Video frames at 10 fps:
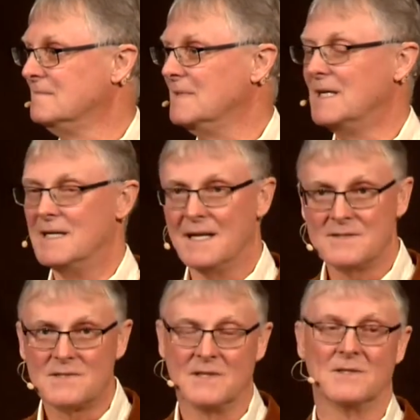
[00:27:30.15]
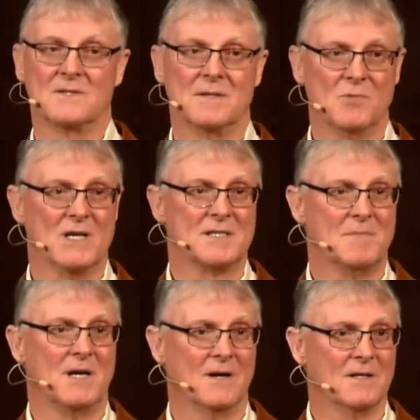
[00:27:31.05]
It seriously breaks
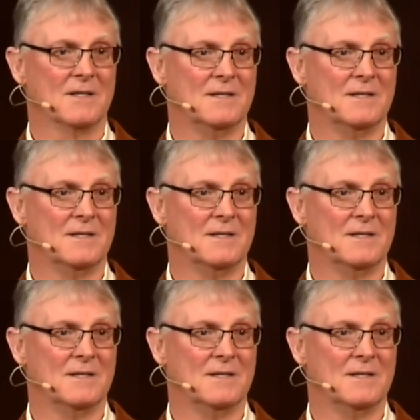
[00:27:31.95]
my heart.